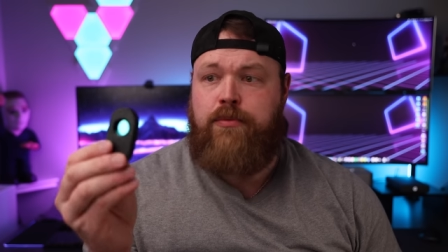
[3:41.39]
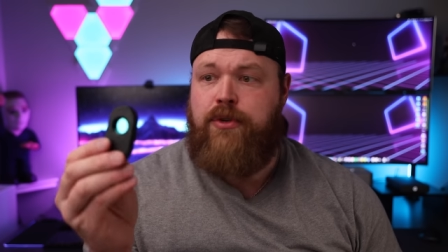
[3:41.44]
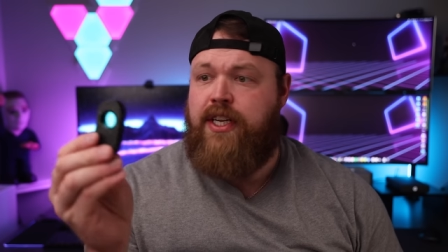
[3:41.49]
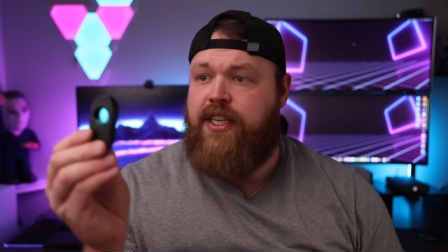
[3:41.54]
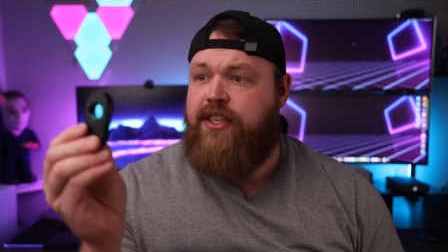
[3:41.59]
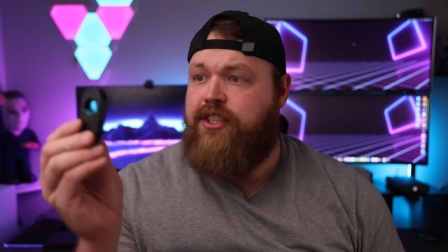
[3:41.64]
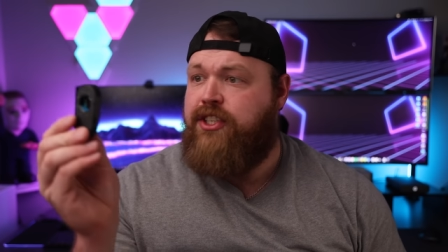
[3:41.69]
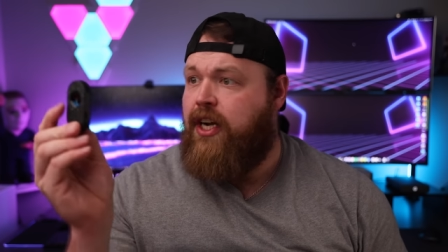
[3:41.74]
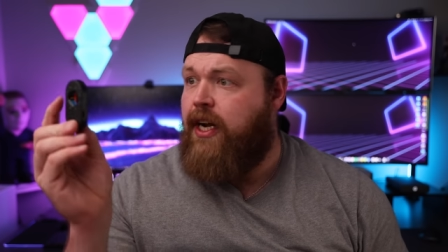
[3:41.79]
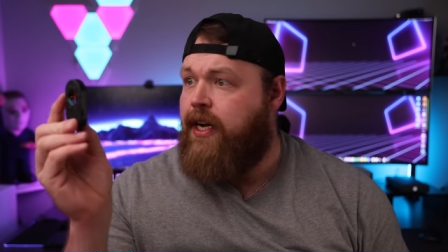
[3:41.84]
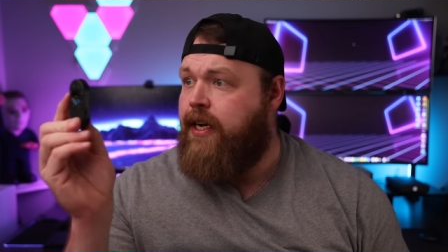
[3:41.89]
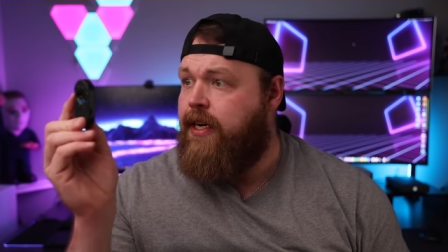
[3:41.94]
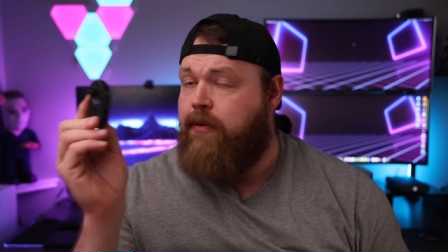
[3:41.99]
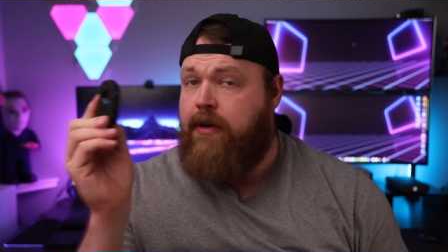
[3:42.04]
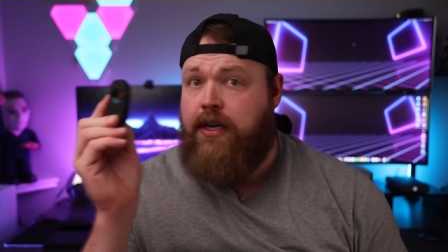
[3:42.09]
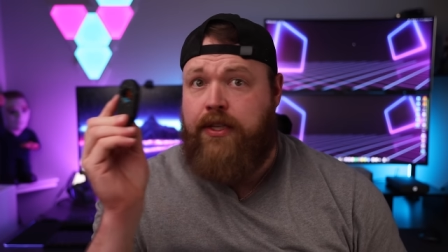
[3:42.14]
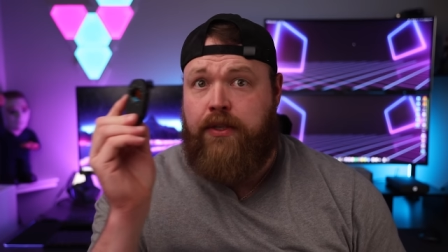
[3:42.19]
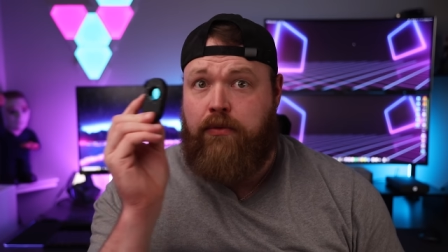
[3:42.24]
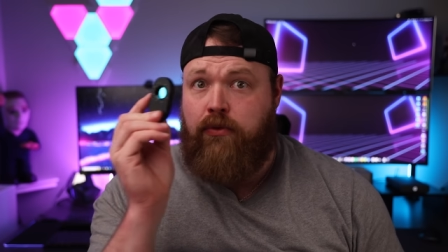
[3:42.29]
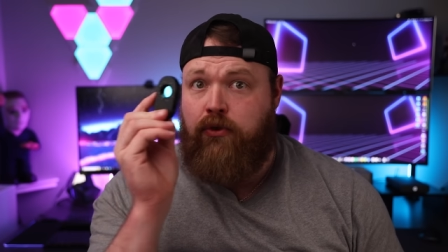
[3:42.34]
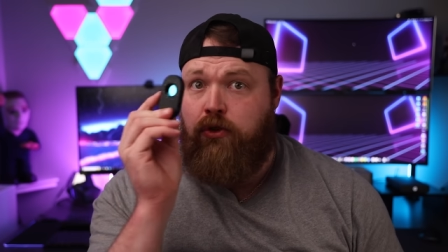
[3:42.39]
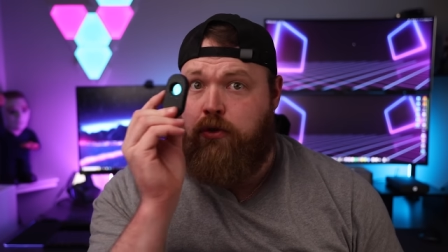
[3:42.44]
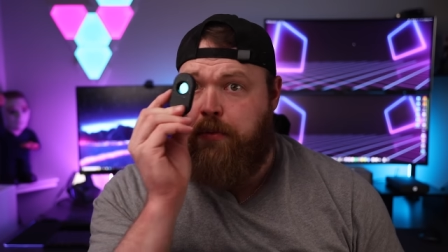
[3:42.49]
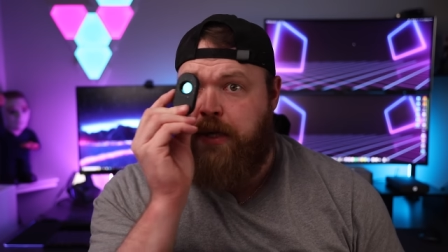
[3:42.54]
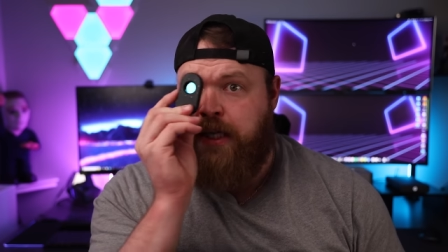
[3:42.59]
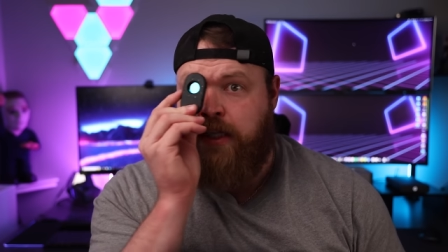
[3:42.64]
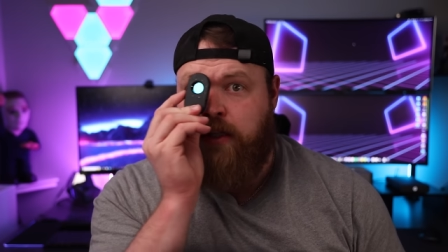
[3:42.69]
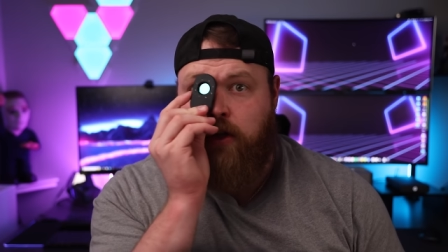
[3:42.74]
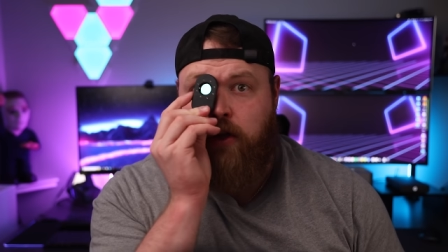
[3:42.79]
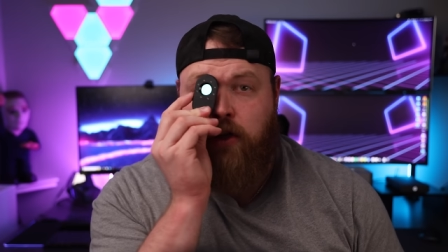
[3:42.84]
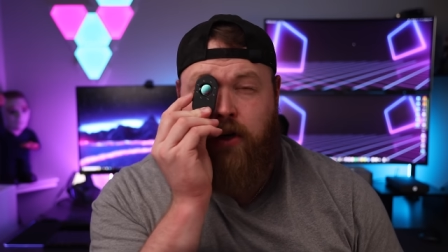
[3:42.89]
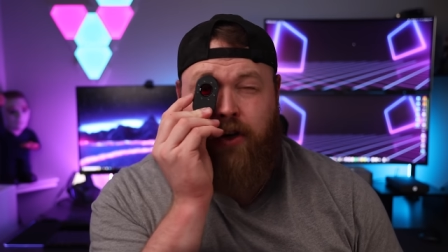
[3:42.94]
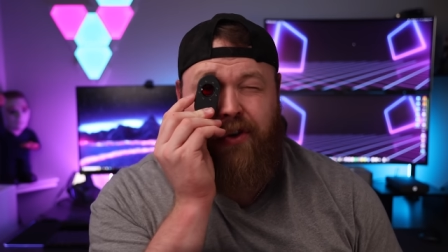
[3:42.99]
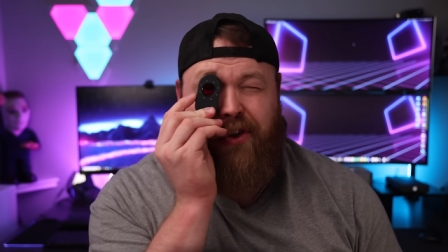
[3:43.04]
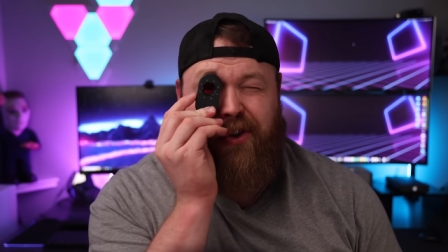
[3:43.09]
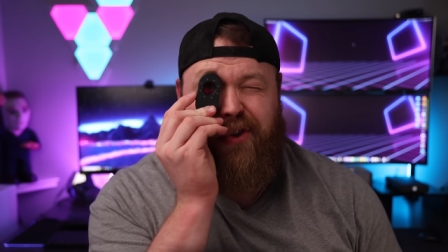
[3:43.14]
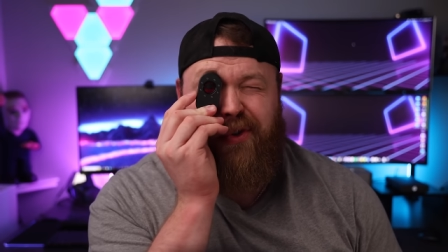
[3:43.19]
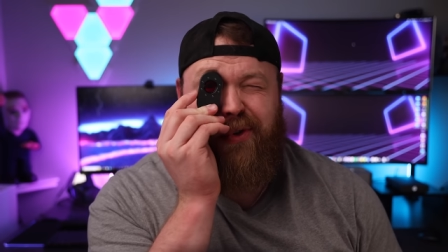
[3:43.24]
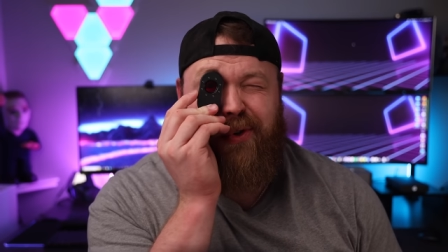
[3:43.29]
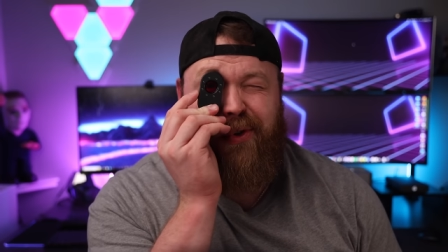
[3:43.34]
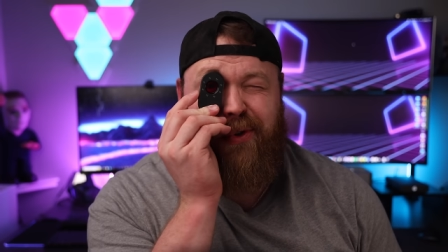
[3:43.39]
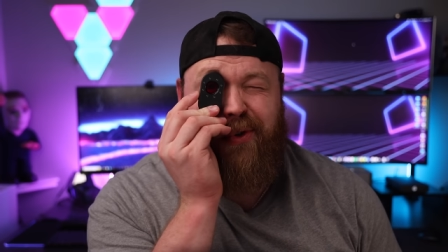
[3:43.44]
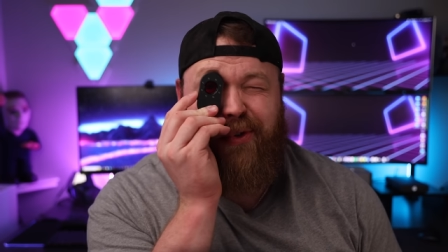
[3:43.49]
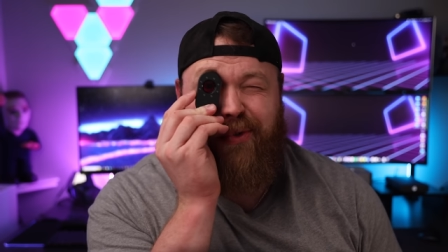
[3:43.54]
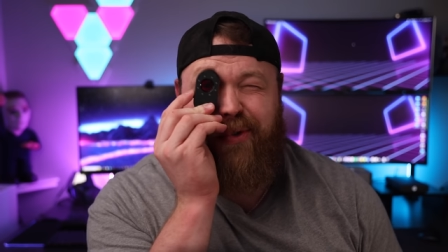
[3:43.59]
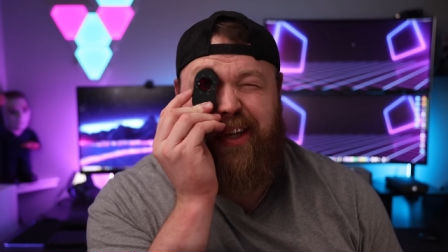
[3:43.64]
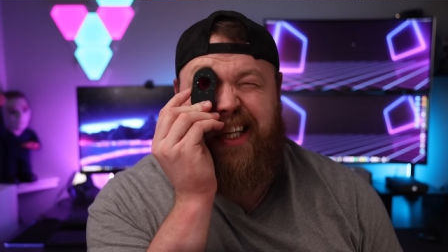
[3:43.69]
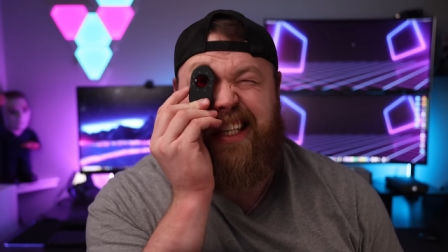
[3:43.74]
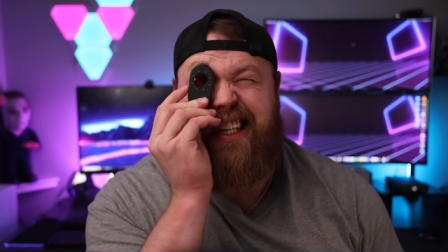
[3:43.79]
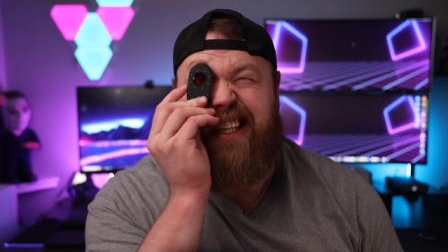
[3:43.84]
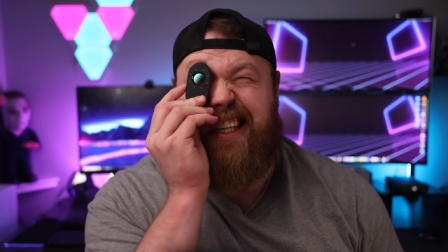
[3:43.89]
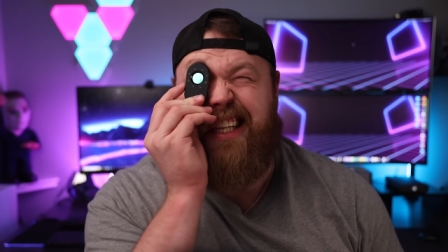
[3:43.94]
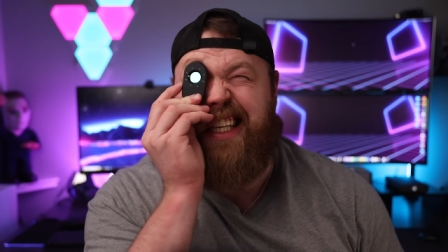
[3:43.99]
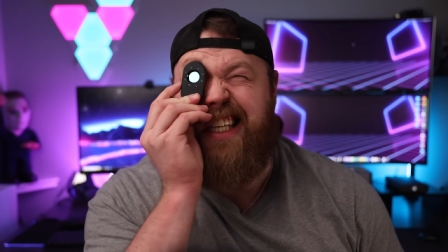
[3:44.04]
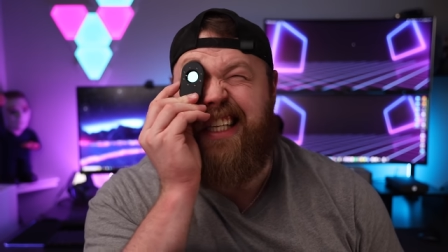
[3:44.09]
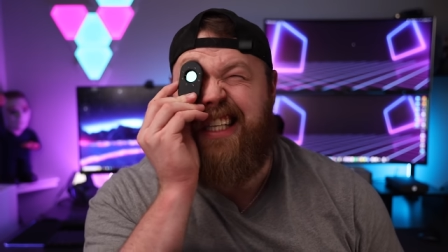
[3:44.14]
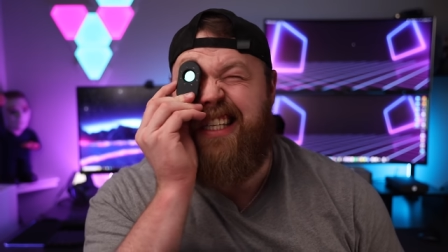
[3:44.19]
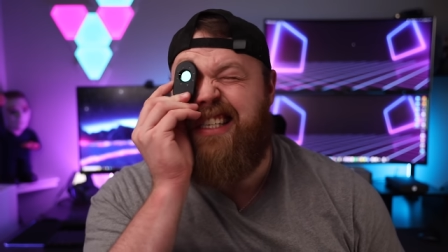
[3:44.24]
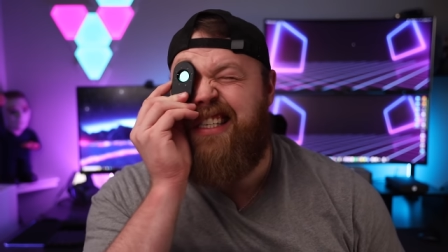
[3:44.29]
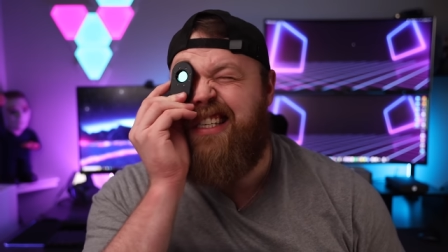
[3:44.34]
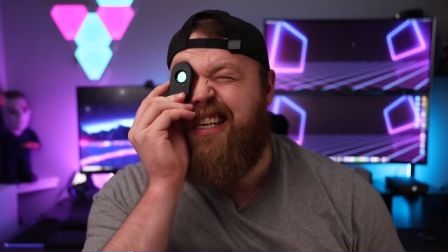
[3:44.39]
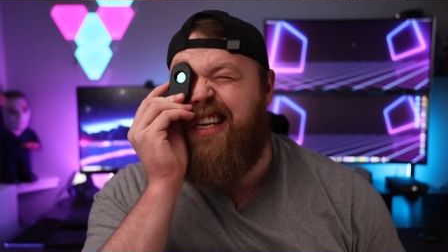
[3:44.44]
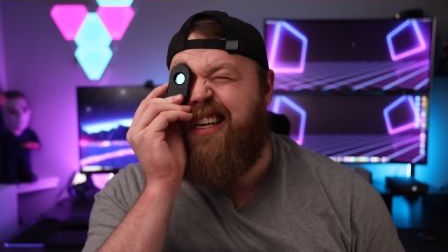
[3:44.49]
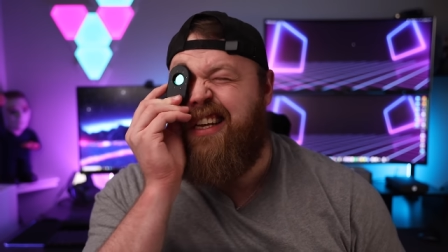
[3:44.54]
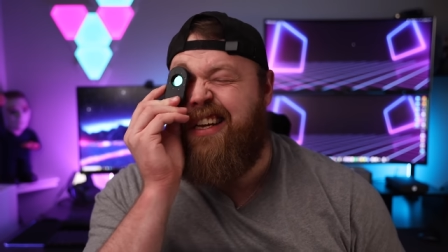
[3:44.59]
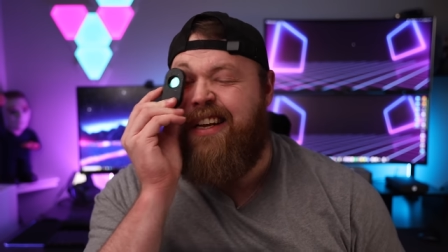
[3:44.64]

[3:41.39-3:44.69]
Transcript: you can shine it around the room and look through the red lens.